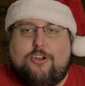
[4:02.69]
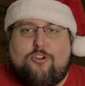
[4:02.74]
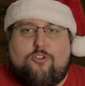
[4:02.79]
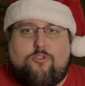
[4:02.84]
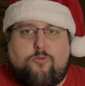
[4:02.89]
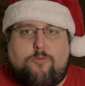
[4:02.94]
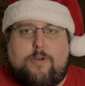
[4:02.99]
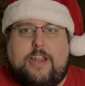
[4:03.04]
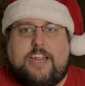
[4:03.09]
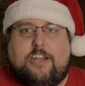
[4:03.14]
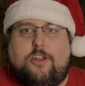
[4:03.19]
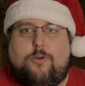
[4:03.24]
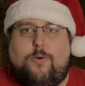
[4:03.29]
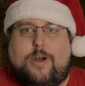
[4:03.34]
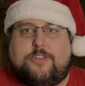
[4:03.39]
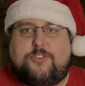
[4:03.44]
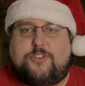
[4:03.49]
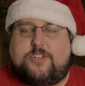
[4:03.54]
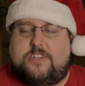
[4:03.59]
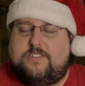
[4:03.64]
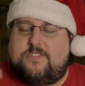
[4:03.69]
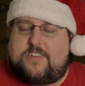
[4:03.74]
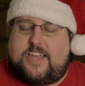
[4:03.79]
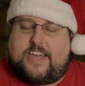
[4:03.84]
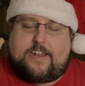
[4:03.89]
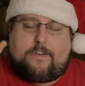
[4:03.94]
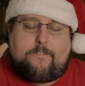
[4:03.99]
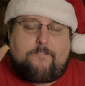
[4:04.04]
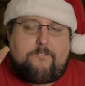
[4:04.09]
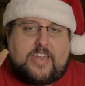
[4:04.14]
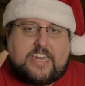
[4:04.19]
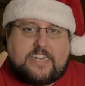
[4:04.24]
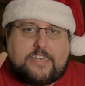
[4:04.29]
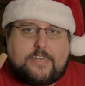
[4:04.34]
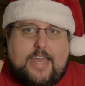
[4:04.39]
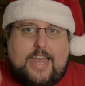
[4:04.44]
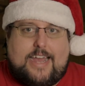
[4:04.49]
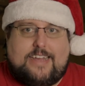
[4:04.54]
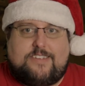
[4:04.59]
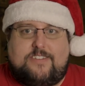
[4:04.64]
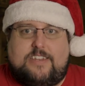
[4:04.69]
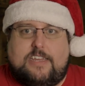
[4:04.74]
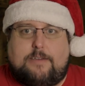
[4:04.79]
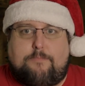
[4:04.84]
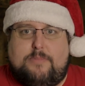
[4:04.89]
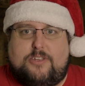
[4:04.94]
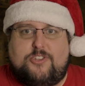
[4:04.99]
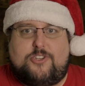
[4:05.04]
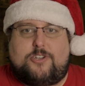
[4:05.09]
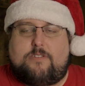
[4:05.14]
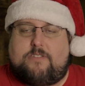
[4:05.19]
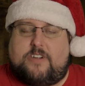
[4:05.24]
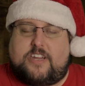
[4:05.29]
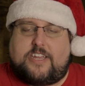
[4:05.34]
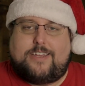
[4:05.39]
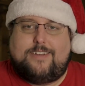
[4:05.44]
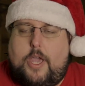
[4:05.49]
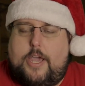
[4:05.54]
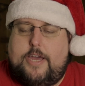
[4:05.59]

great questions and a fantastic mystery.